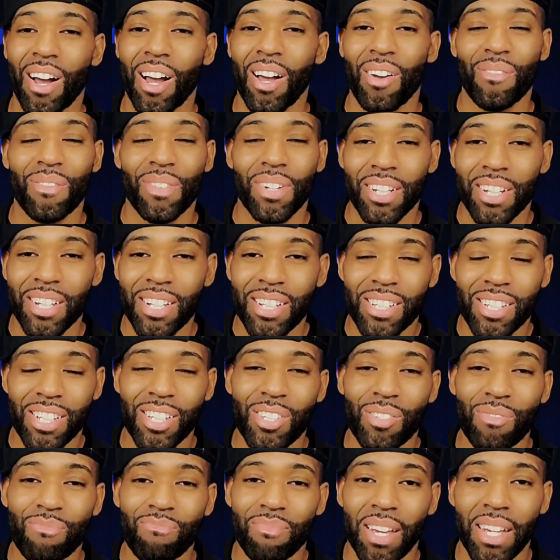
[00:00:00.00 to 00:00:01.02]
I mean, it
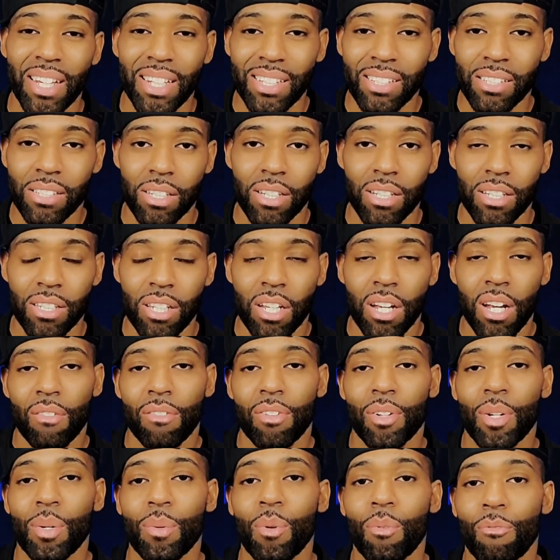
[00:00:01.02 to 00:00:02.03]
just makes sense
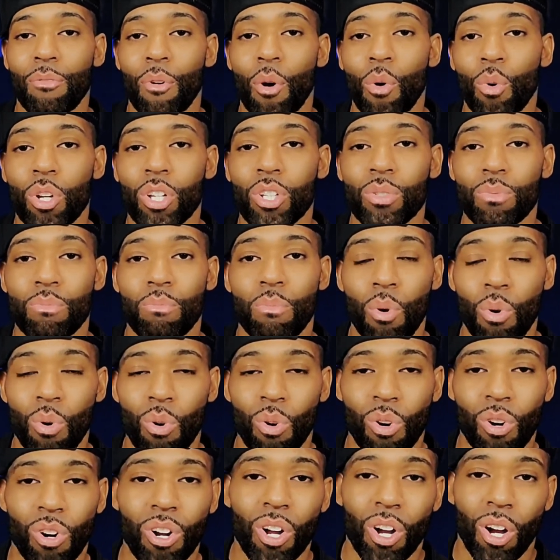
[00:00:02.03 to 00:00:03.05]
for them to focus
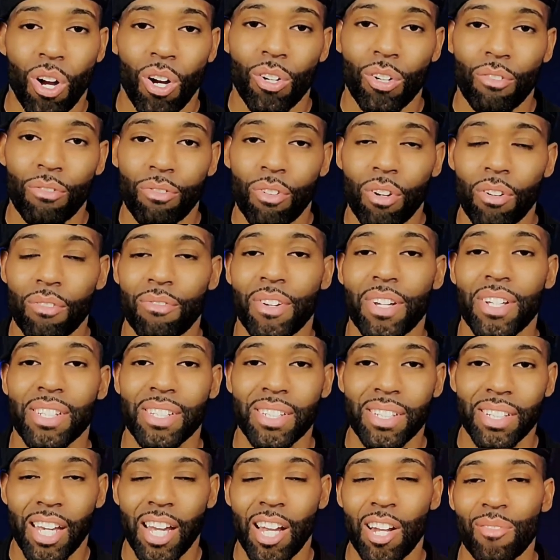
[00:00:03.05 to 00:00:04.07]
more on a front
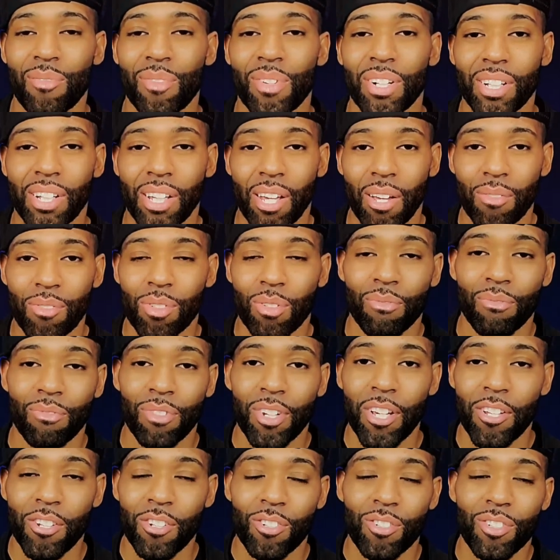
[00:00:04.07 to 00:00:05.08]
facing camera and give some
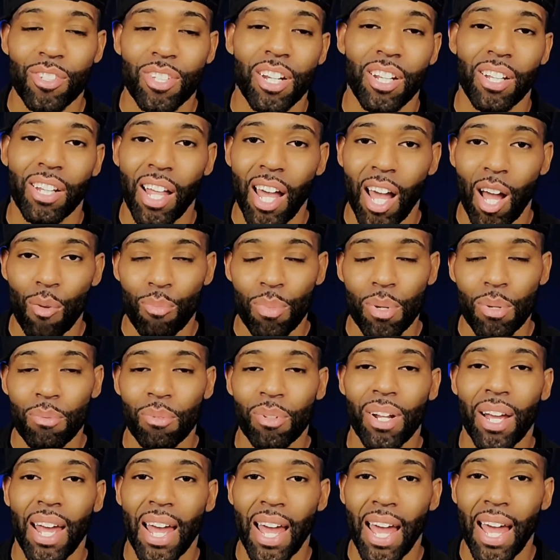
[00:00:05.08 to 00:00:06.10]
features that allow
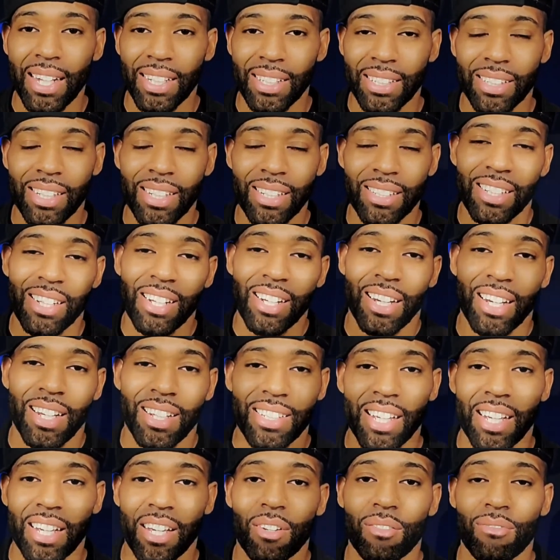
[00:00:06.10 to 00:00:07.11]
people to access and
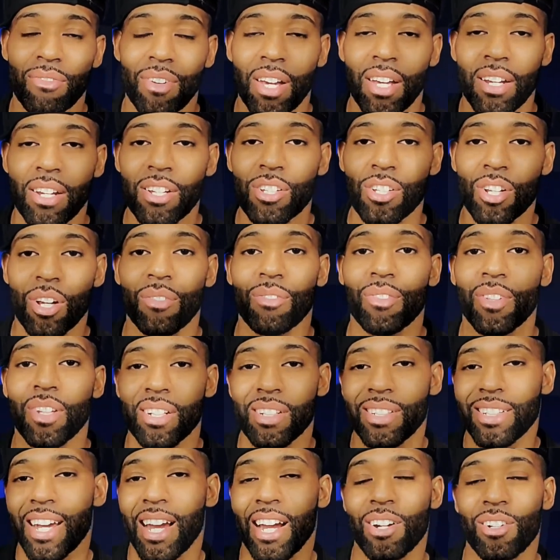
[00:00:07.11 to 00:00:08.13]
take advantage of the
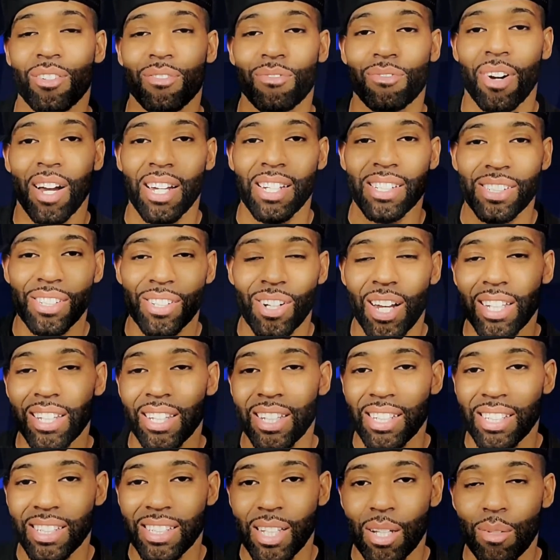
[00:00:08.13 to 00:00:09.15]
entire device. So I
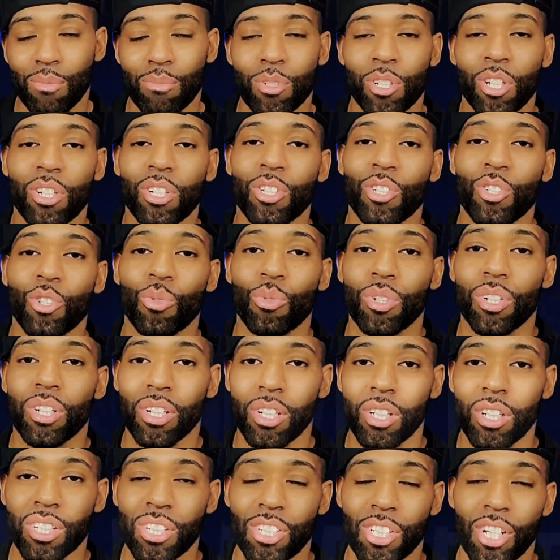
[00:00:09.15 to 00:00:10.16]
think Samsung is doing a
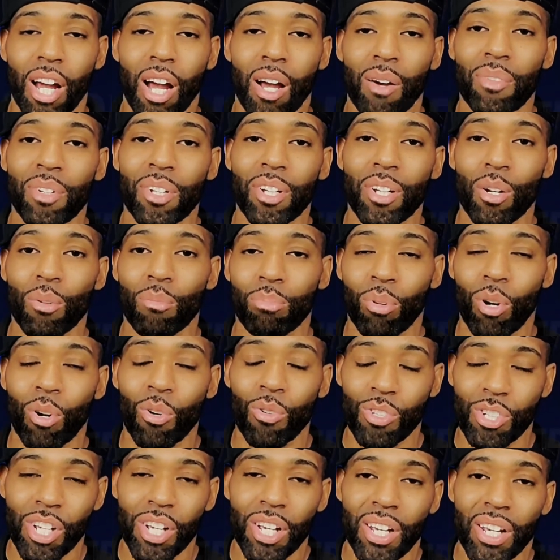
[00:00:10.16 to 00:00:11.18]
good job in their
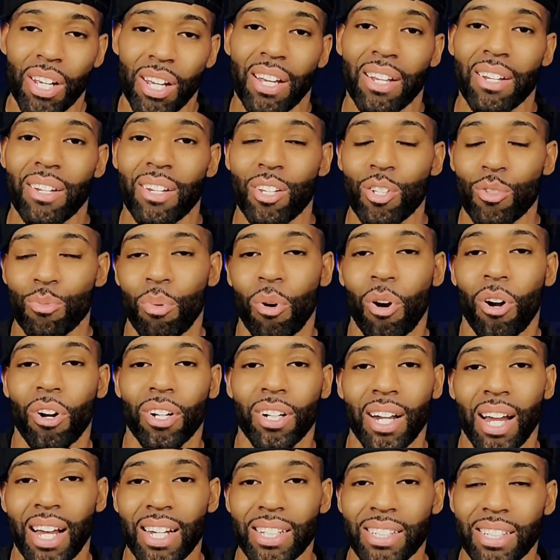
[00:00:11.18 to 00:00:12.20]
approach in this
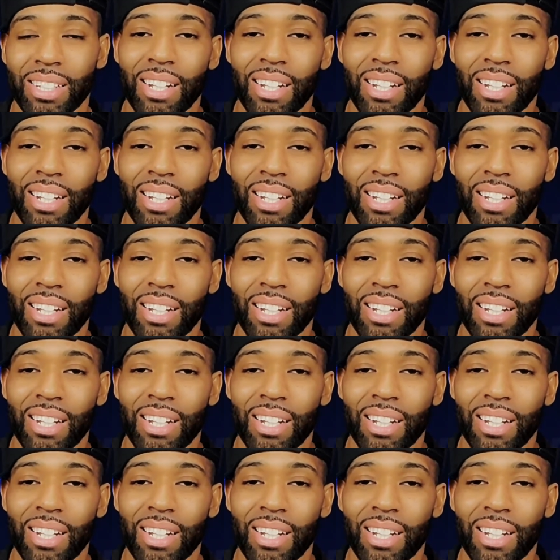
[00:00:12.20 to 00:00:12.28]
part, guys.